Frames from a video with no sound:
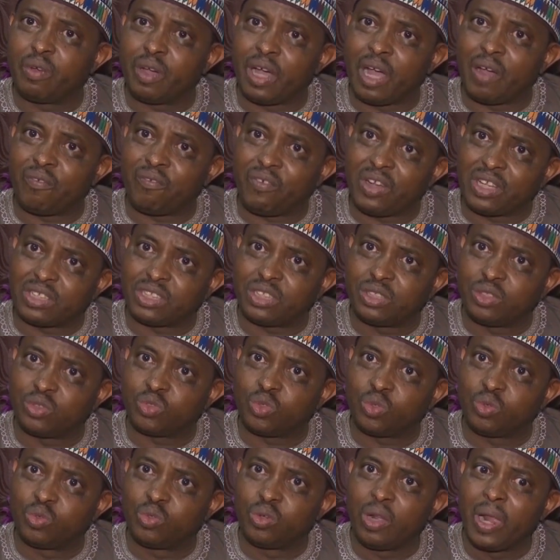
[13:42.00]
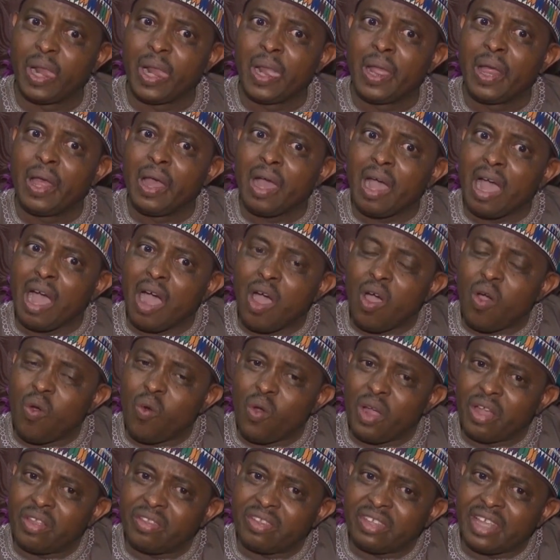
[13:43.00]
are passing through,
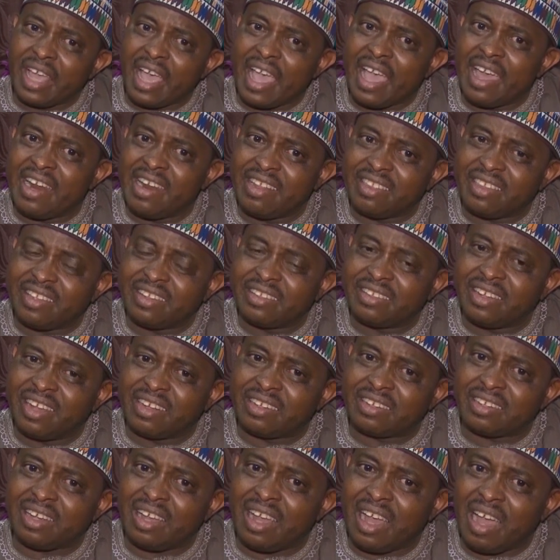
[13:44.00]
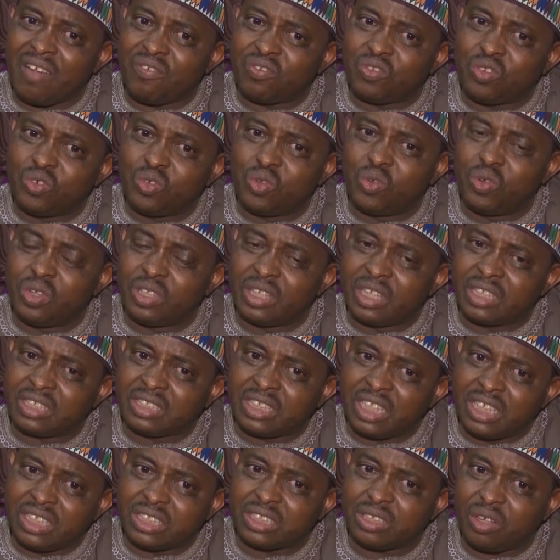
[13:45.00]
how is there anything that have to do with the
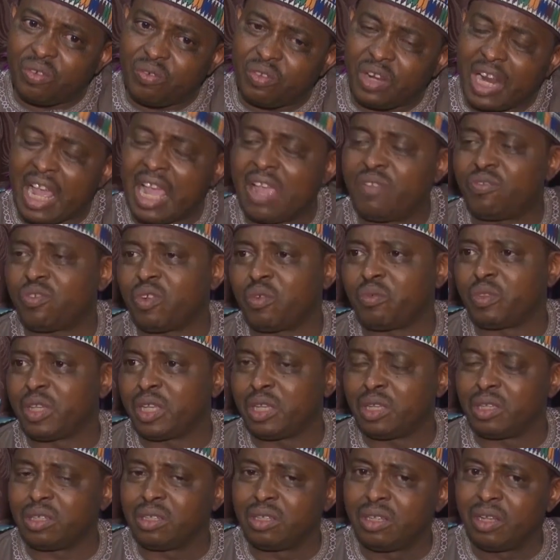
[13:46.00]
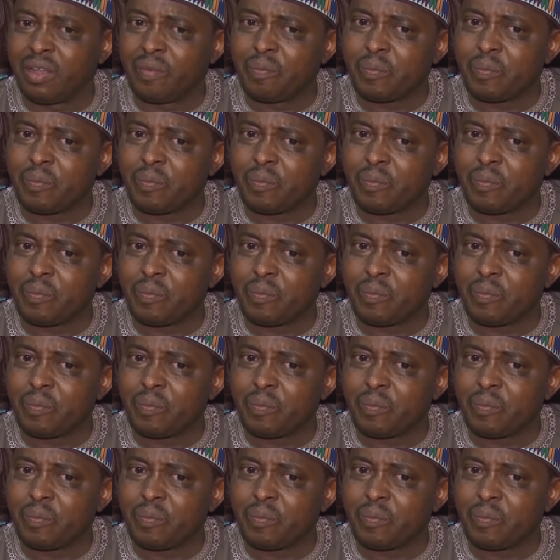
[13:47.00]
change of life of the